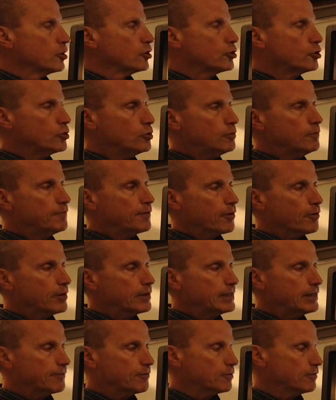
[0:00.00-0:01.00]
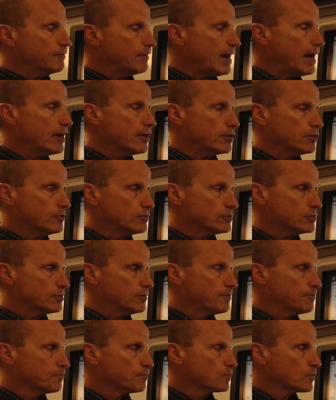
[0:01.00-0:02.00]
Two very different values.
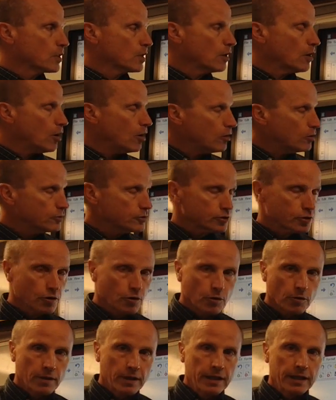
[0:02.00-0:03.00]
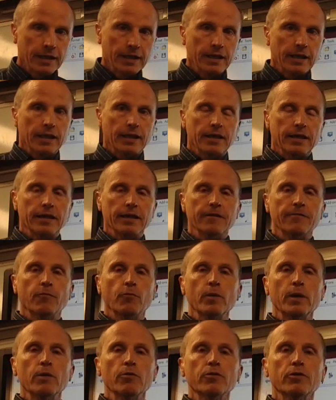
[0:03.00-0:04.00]
Also,
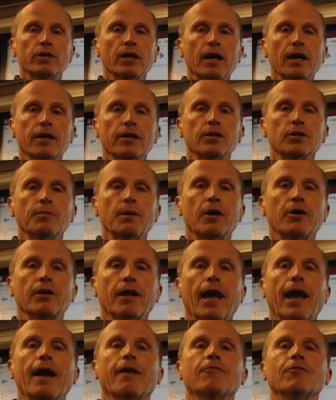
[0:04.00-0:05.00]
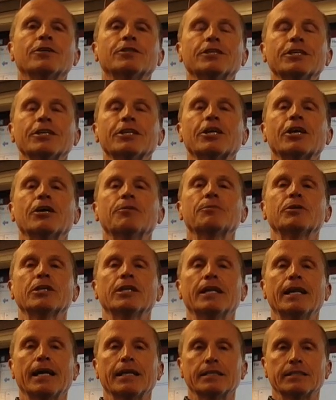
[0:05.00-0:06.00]
if we were talking about average income in
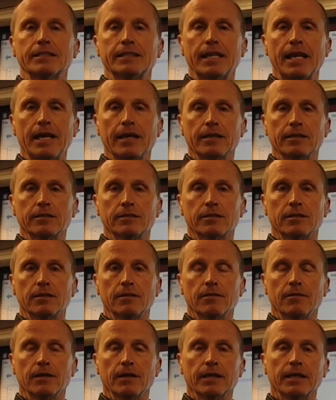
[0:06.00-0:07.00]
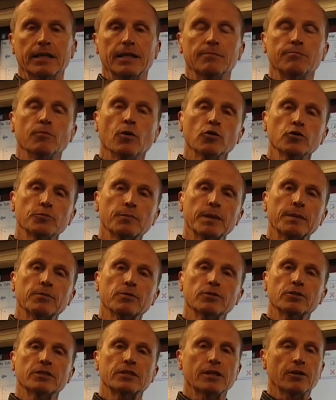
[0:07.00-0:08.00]
the United States, again, most
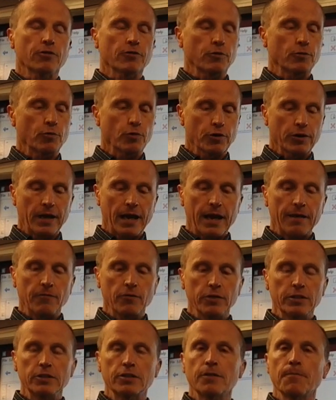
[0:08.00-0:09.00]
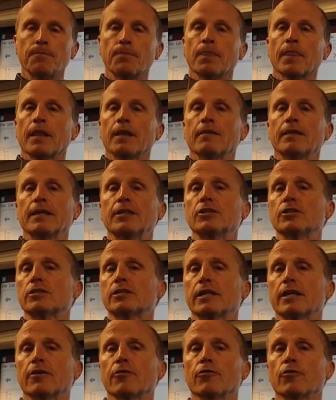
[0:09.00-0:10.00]
people just hear the word average, they
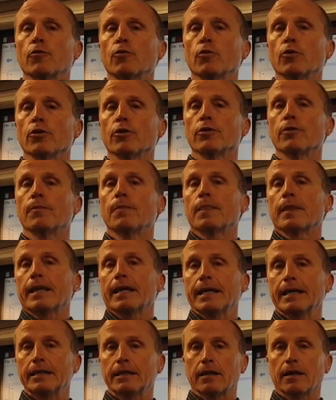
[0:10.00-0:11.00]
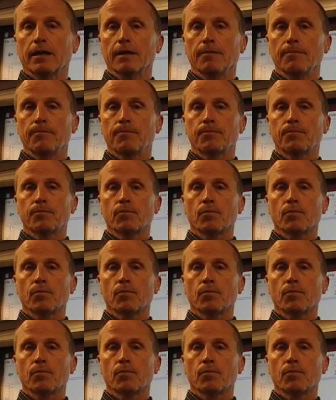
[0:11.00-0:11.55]
just hear the word income.